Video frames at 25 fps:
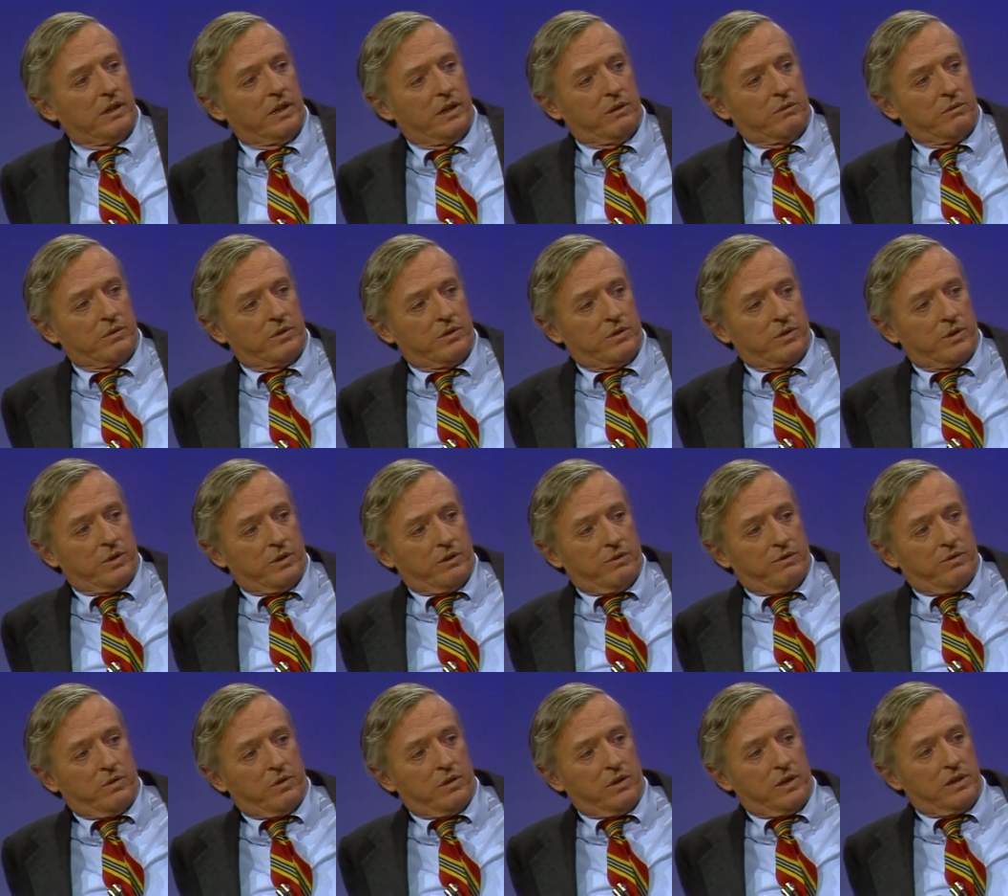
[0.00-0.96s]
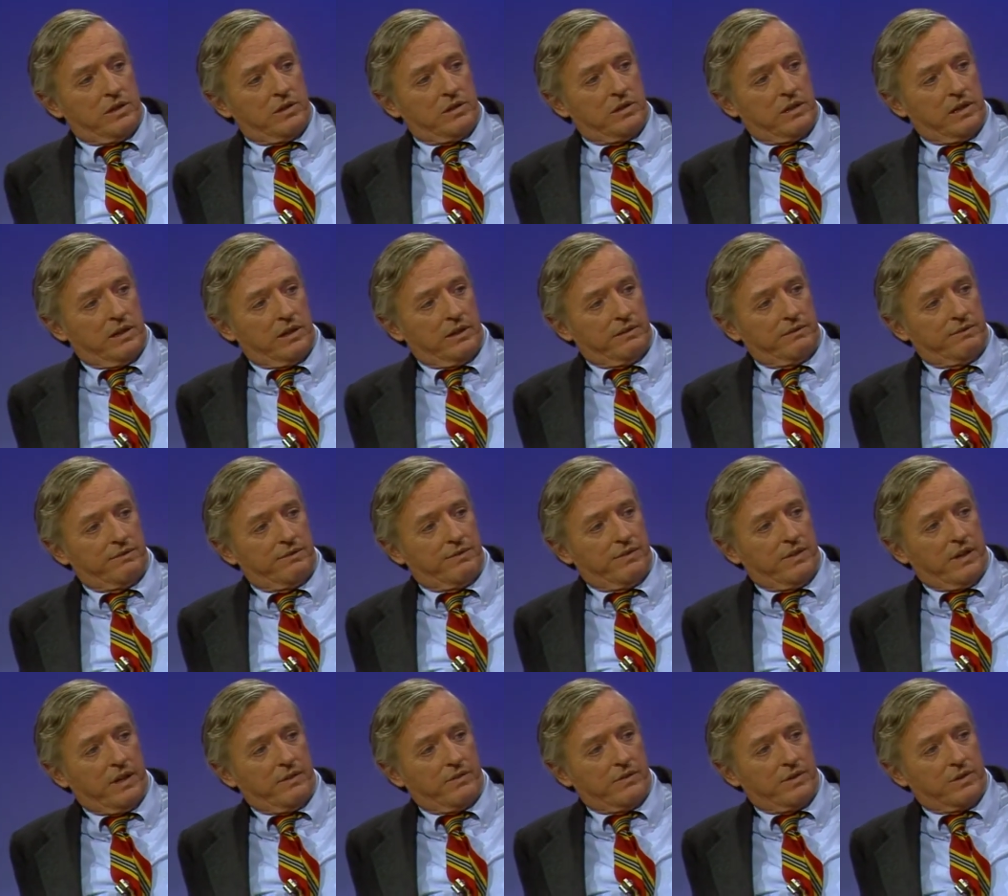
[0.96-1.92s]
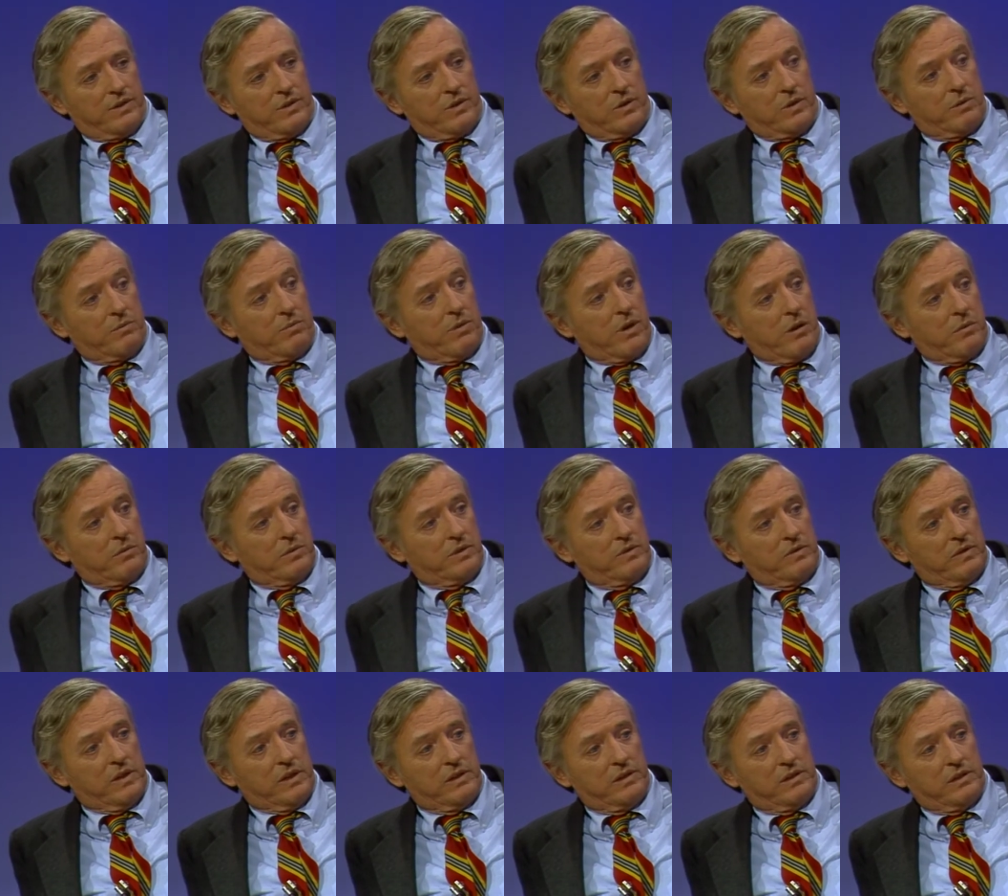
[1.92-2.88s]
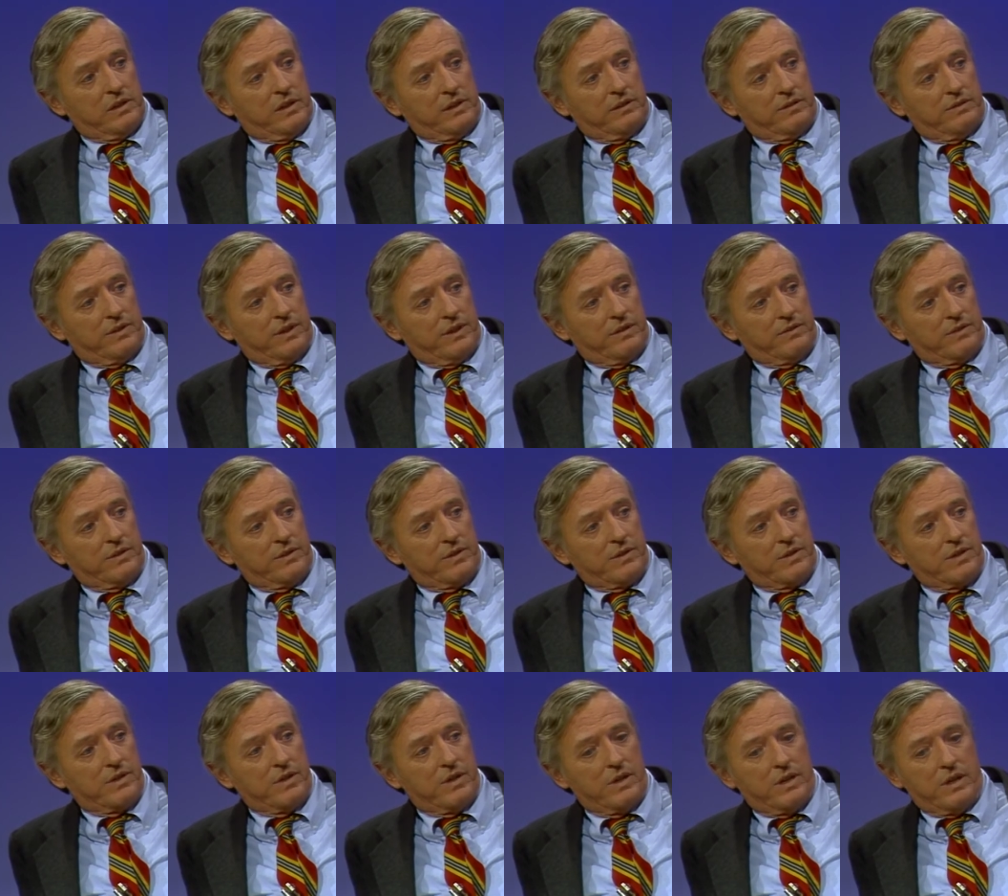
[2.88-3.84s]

in return for legislative favors or the promise of legislative favors.